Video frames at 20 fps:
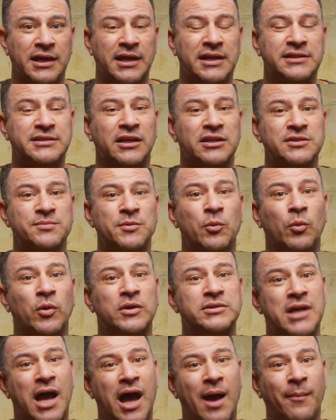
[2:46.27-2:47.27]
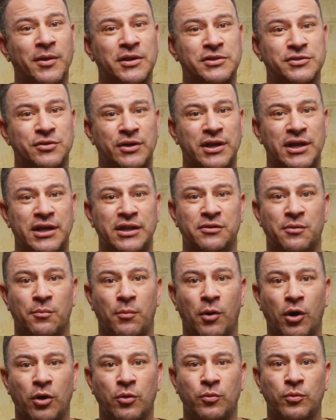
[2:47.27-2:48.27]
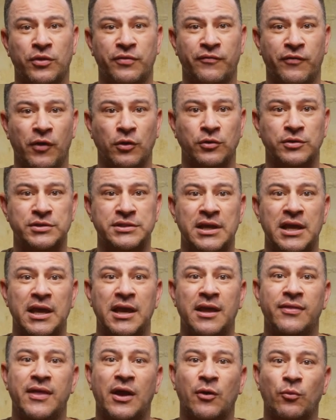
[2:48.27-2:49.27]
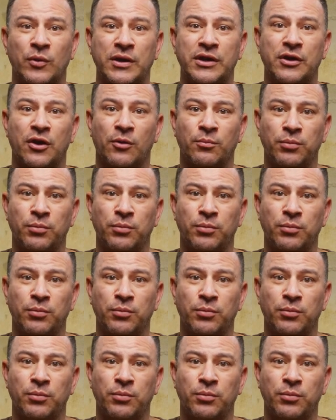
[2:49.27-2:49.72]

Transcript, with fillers: It tells me what topics are hitting the mark with folks that read our